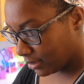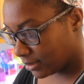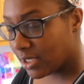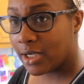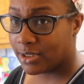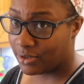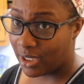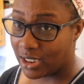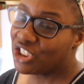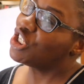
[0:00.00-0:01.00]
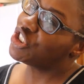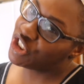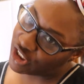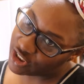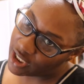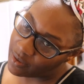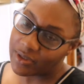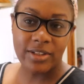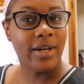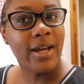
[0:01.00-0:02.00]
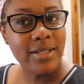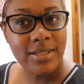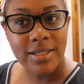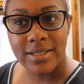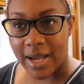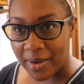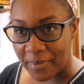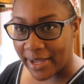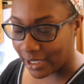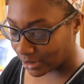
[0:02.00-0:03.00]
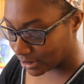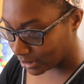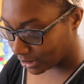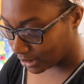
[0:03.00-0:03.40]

would talk to you guys, chit chat with you guys, because I am actually